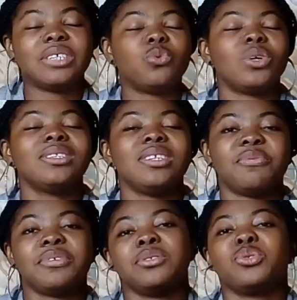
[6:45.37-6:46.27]
What they
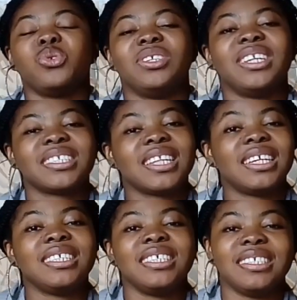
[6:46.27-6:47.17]
fail to understand
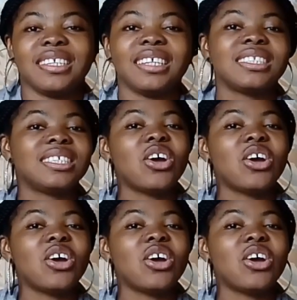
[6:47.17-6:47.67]
is that